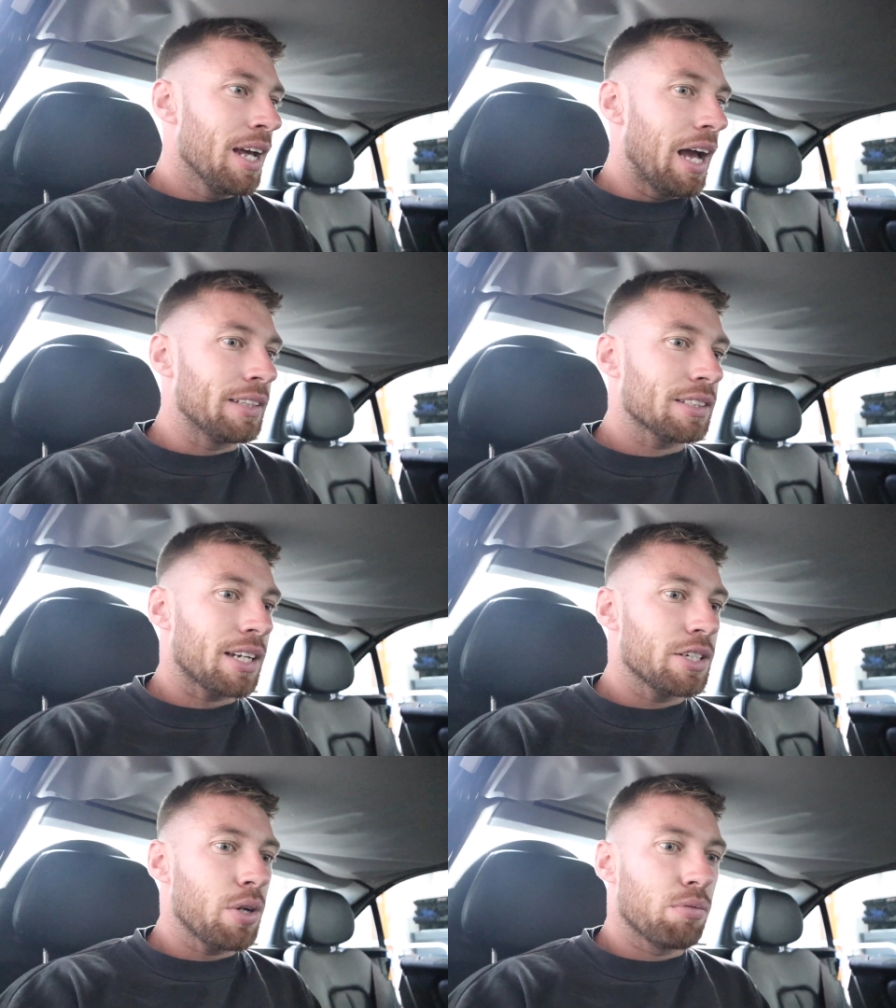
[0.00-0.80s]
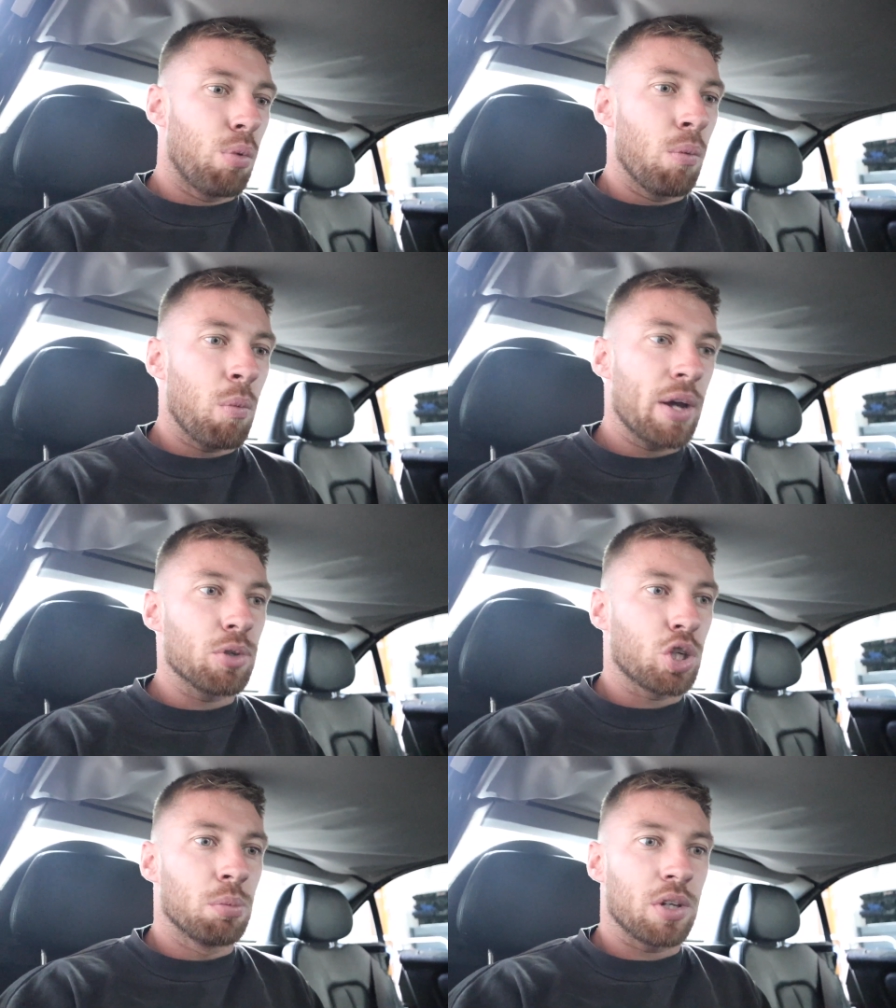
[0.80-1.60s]
And it's like you have one wire
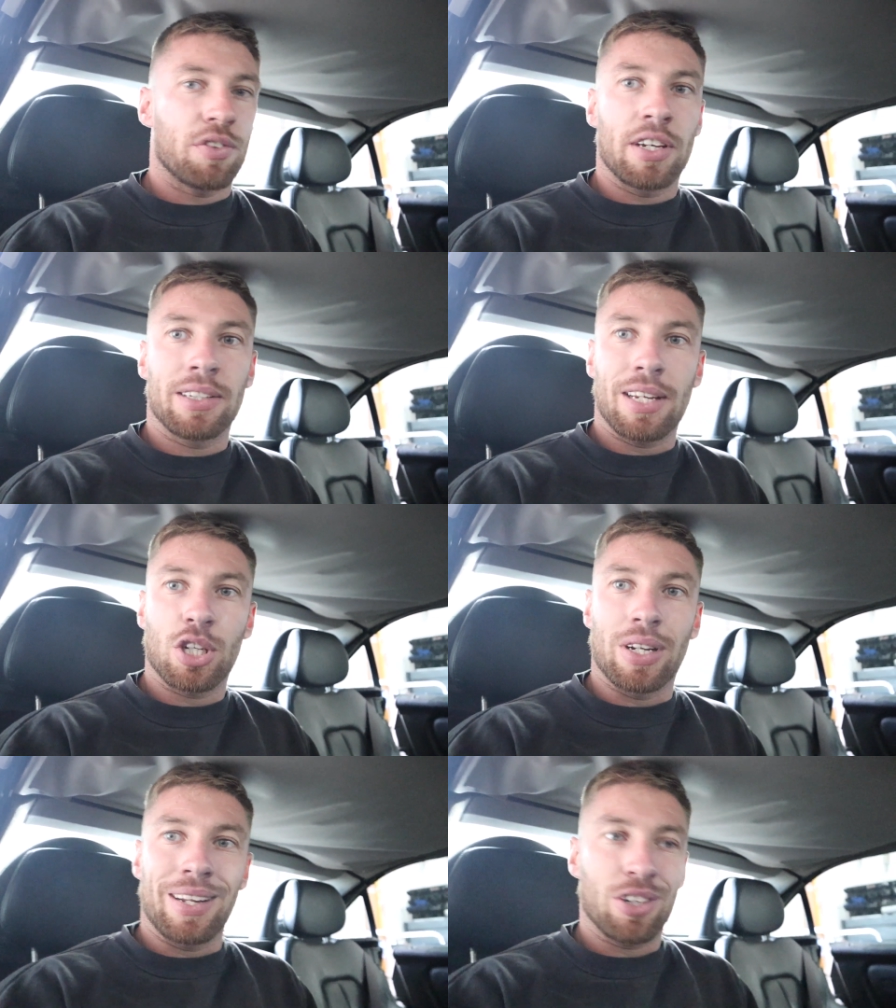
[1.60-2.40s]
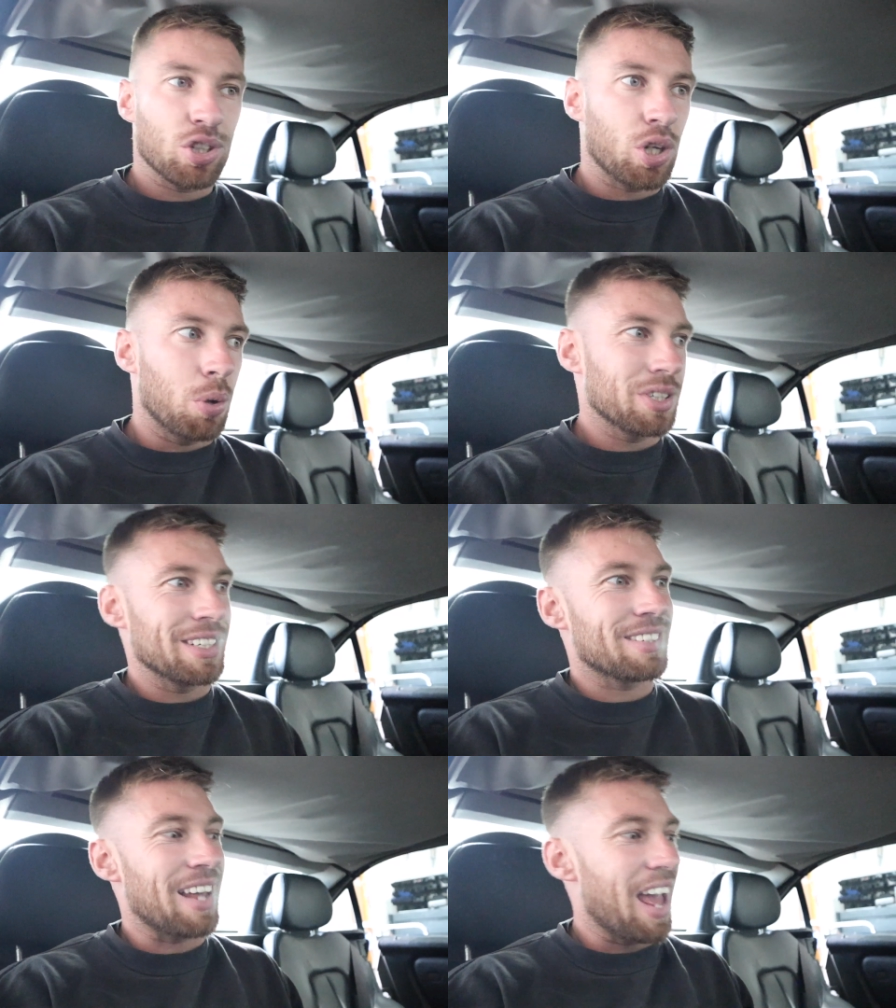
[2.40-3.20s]
which comes off the ignition and it just goes
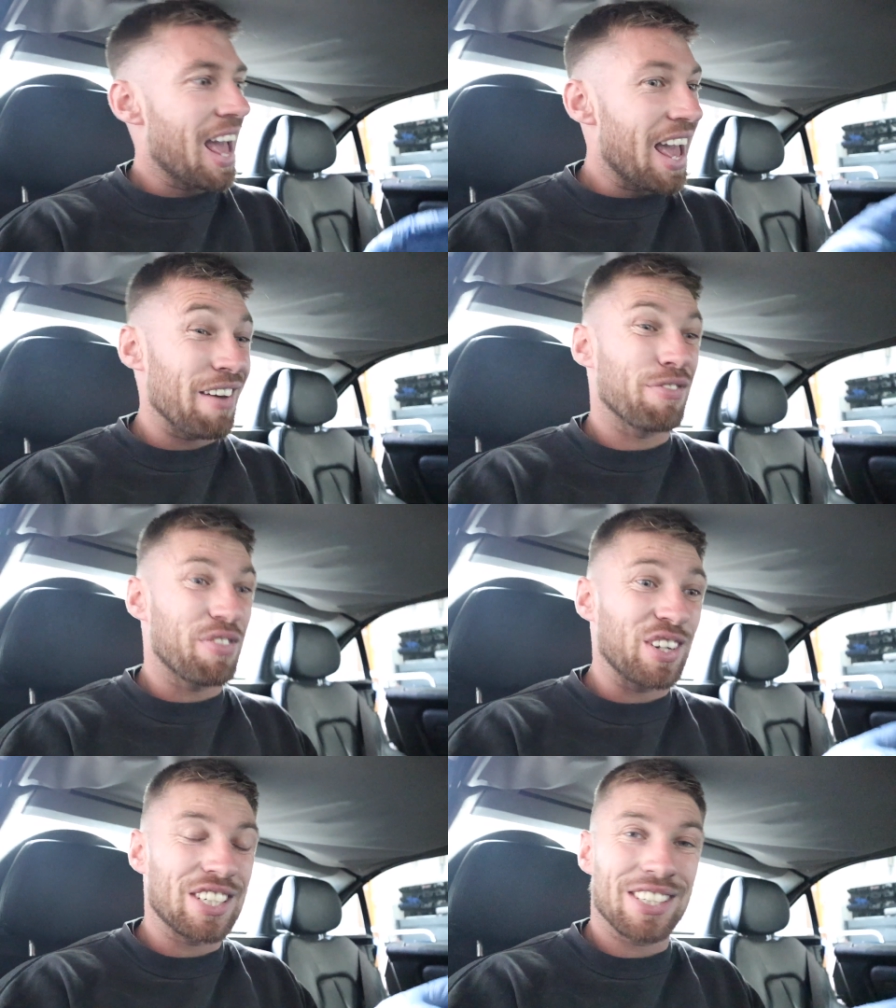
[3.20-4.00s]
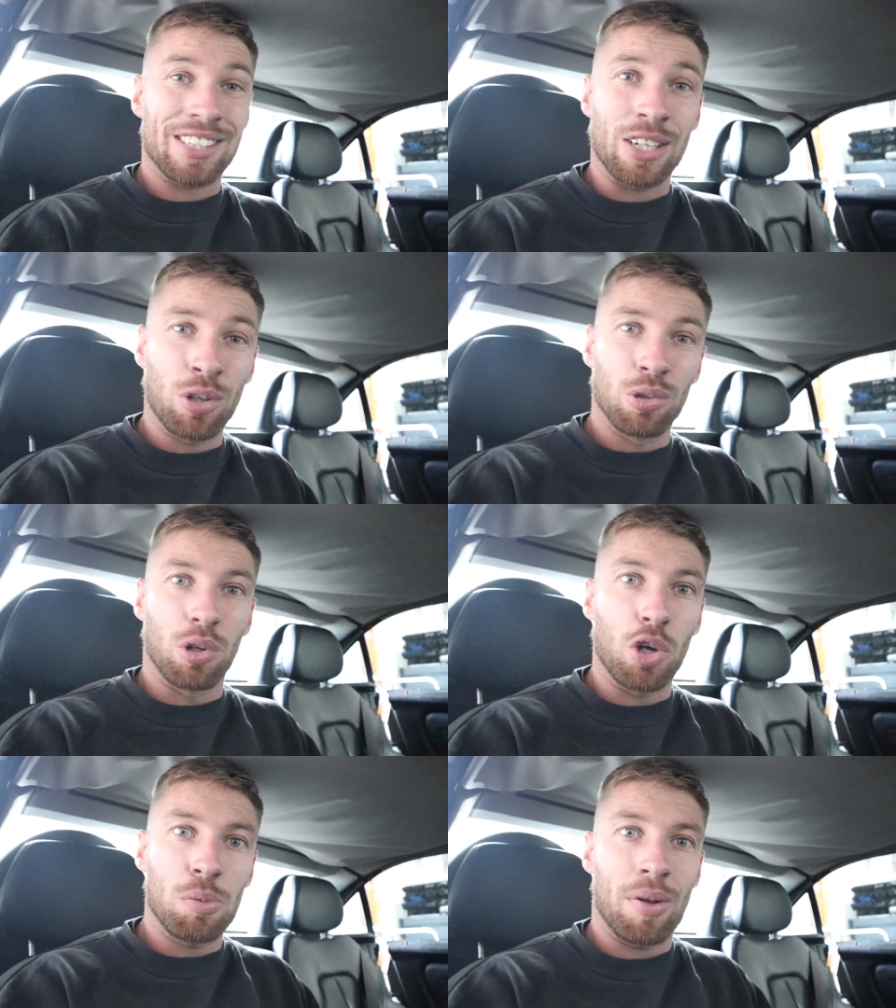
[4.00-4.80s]
into every single
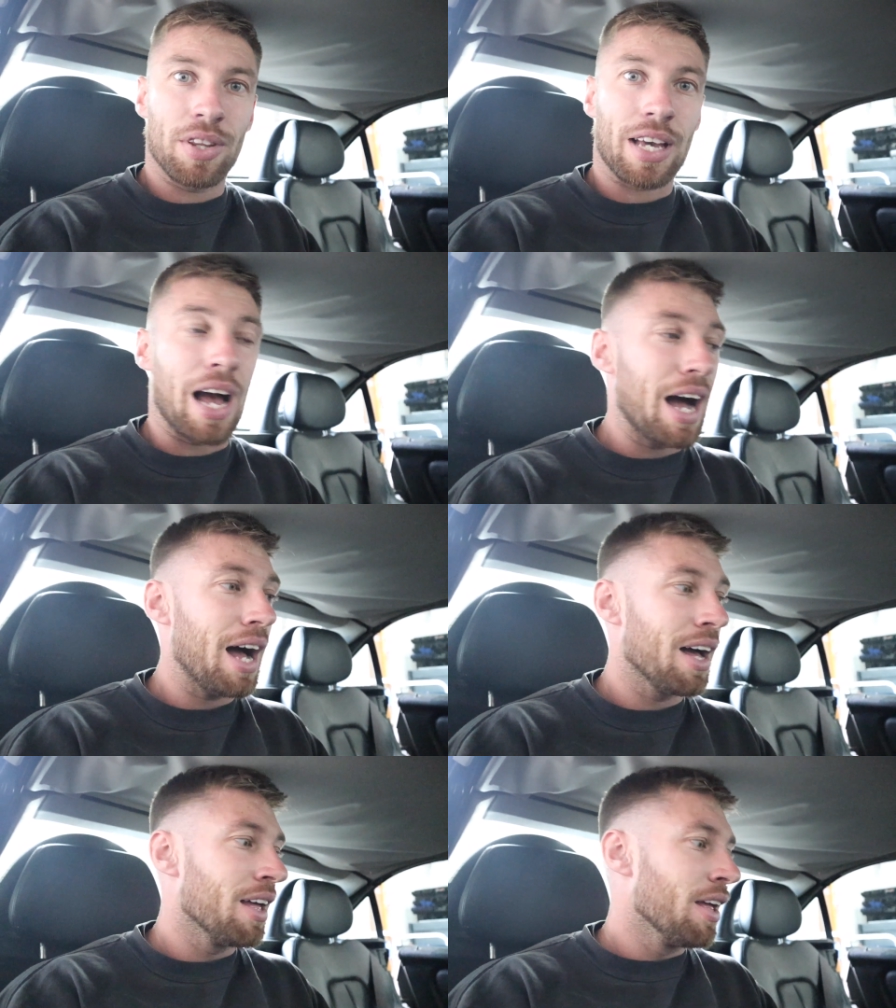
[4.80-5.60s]
loom on the car.